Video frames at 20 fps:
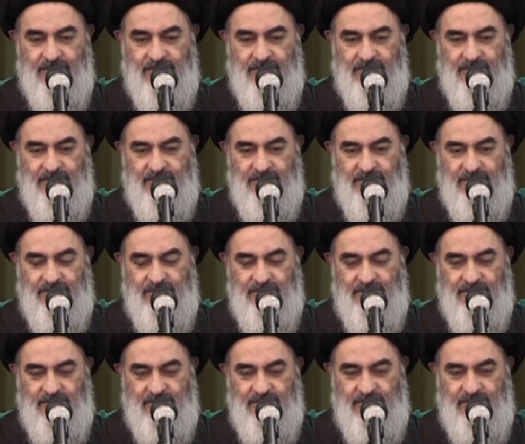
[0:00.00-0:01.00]

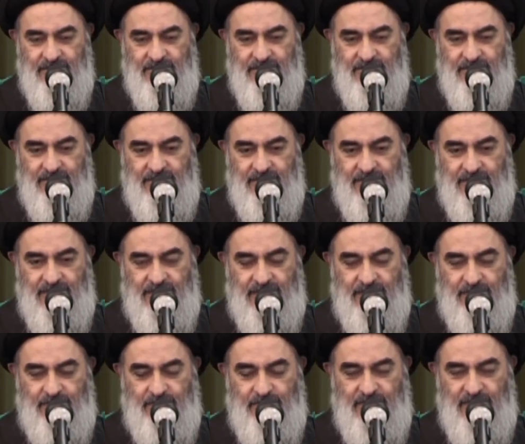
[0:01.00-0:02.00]

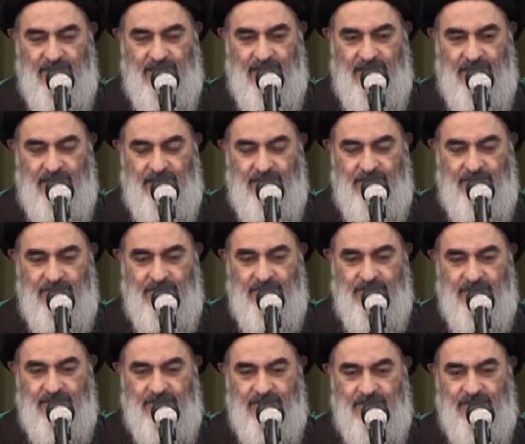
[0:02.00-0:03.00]

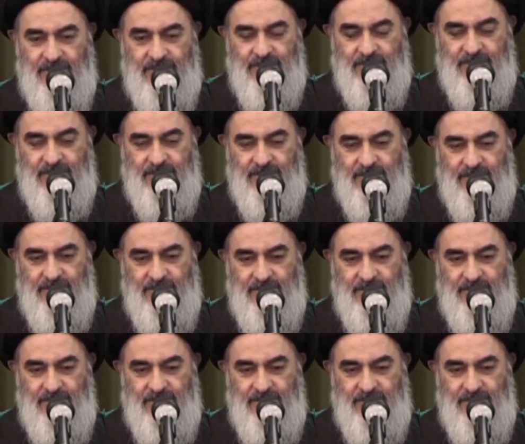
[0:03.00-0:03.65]
Nothing is said.